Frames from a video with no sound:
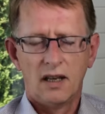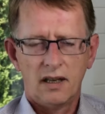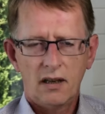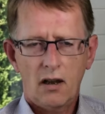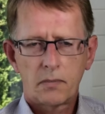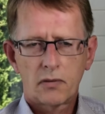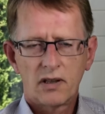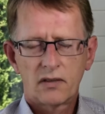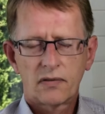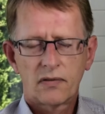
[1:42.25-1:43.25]
he
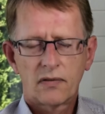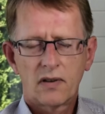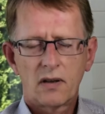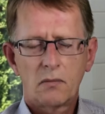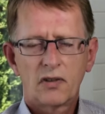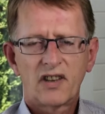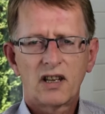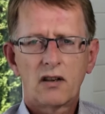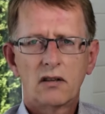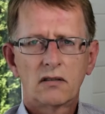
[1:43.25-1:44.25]
operates from what they
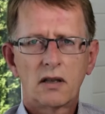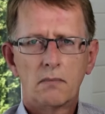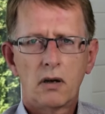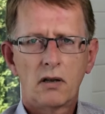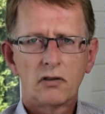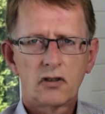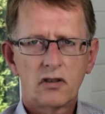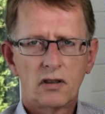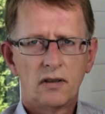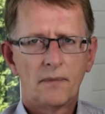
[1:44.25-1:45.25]
call
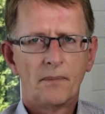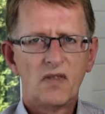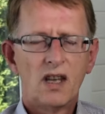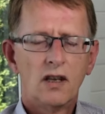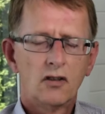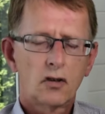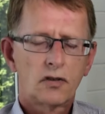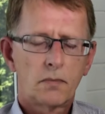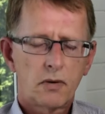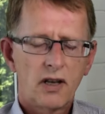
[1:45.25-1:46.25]
compulsion. So
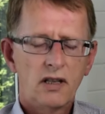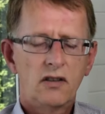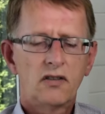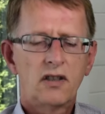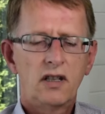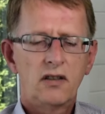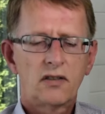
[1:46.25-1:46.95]
it's a brain disease.